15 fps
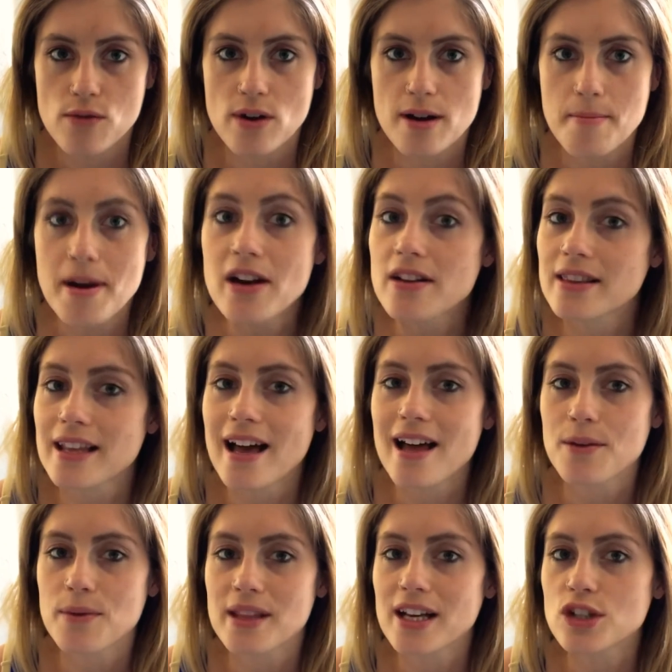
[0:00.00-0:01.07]
to run a
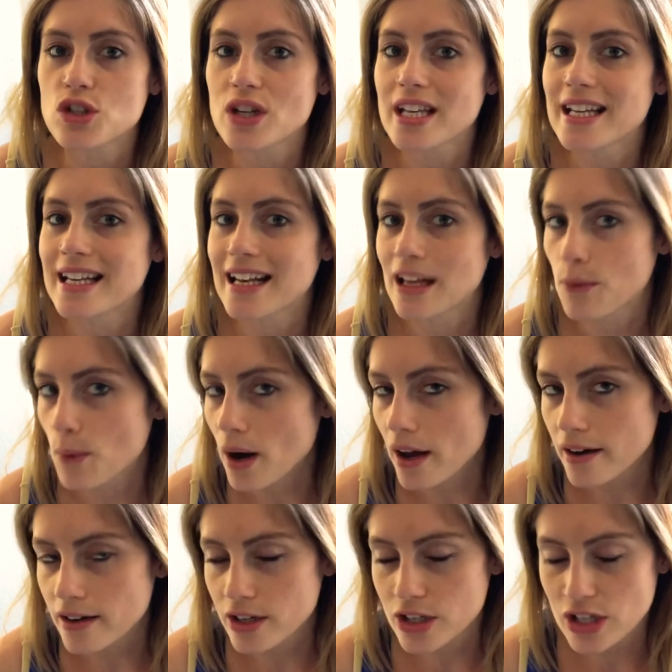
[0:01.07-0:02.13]
marathon without drinking any
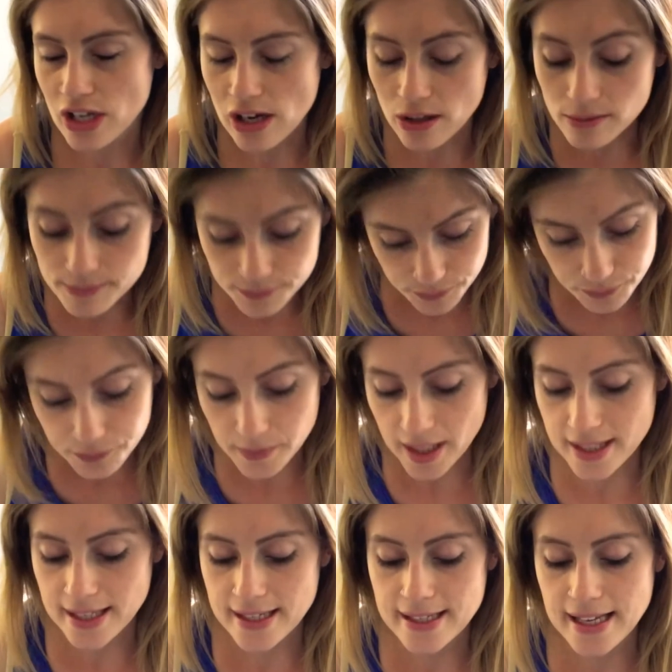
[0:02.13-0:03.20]
water. So
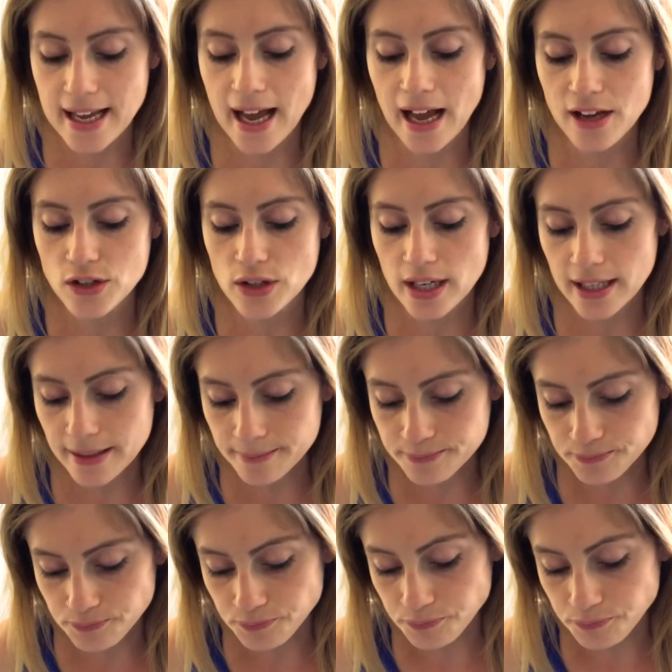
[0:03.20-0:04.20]
they say stay hydrated.